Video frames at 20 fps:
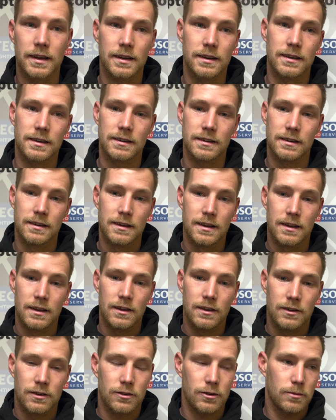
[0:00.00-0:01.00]
And
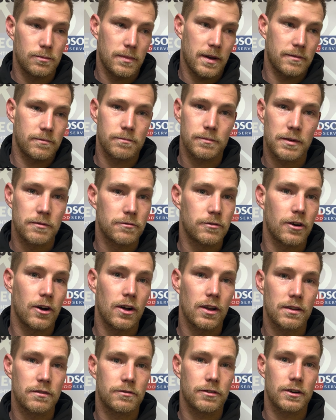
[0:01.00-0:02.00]
some haven't been
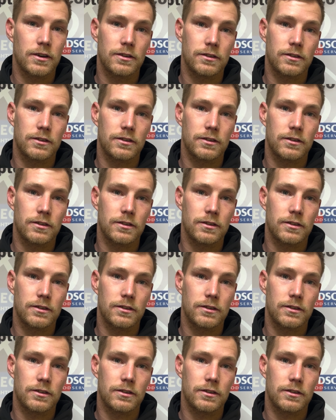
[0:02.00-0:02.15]
falling for